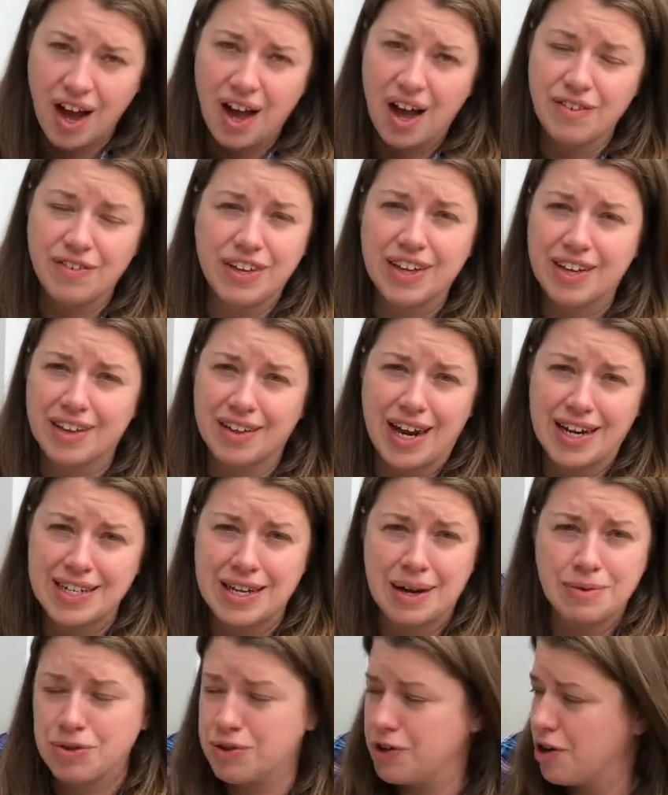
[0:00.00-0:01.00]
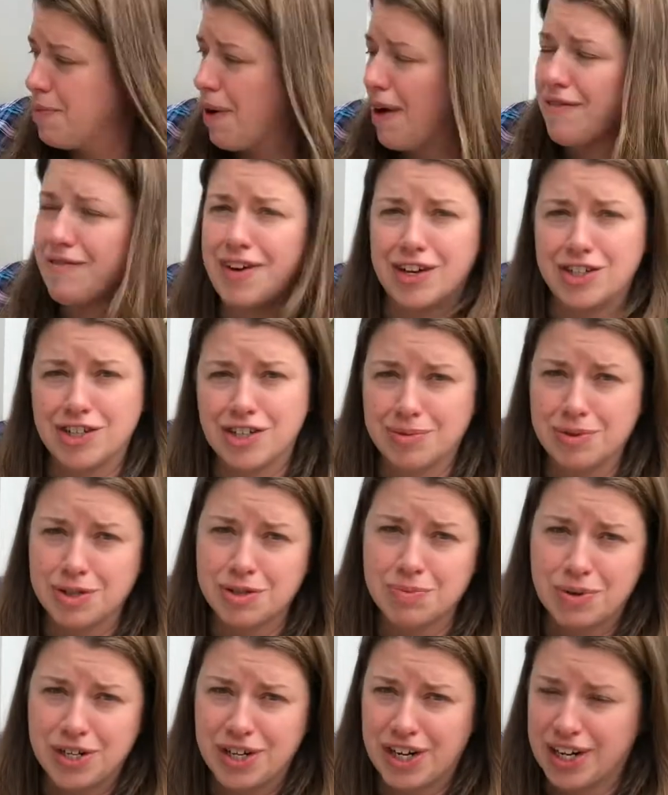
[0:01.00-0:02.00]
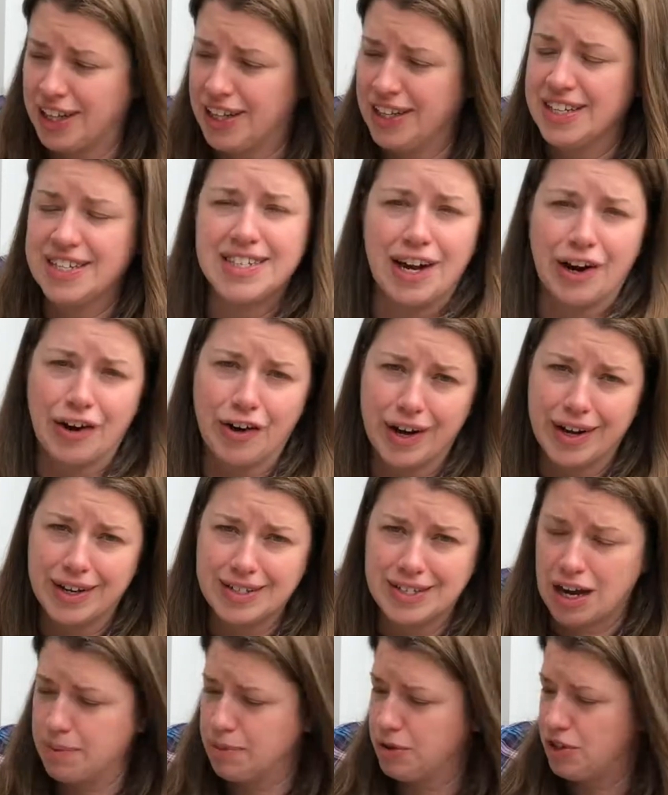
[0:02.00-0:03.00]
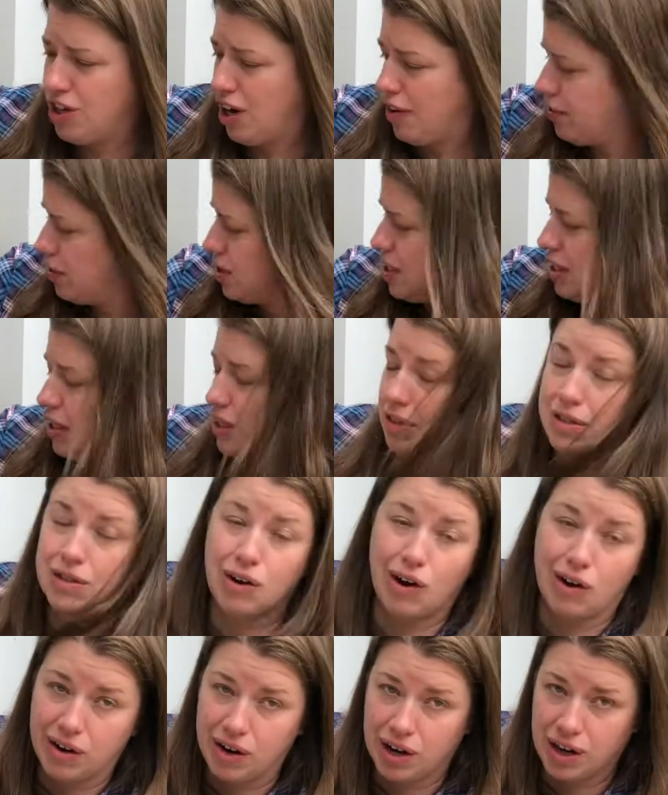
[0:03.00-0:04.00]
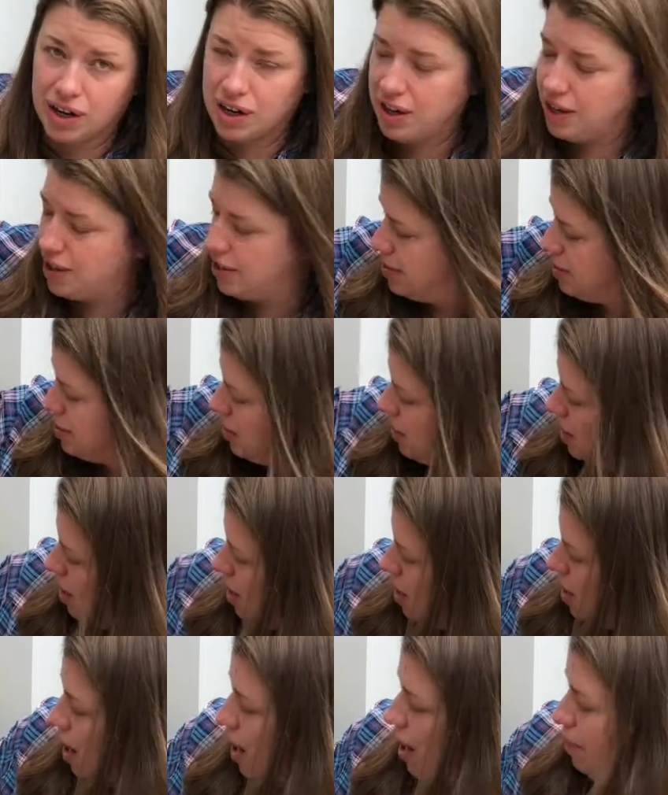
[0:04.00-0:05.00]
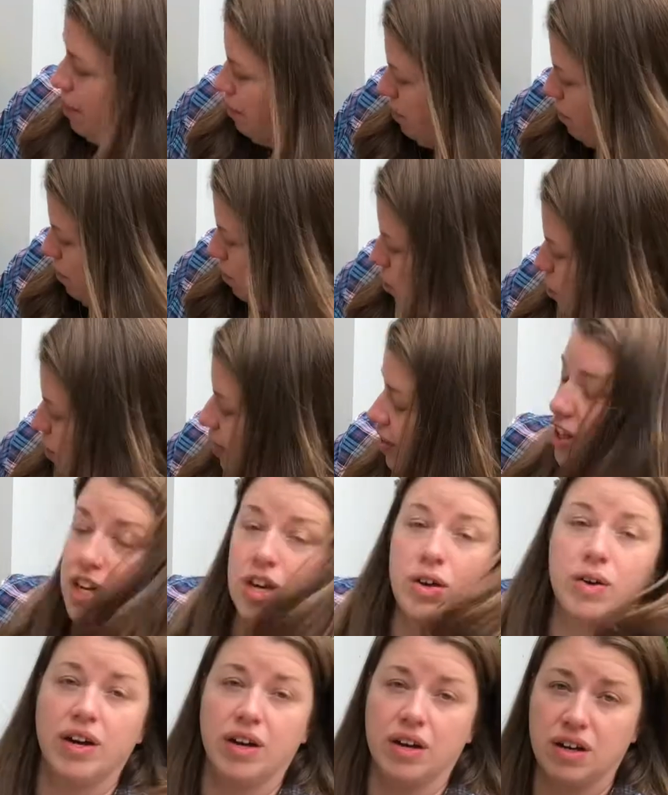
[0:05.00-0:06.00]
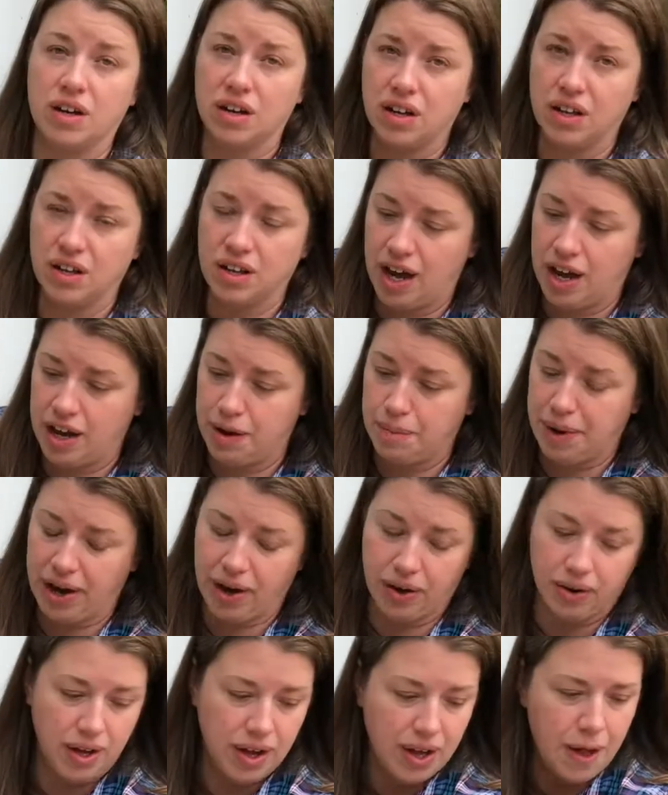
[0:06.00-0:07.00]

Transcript: I feel like a lot of times when you hear about vegetables, particularly in this area, Thomas Jefferson's garden is one that you hear a lot about.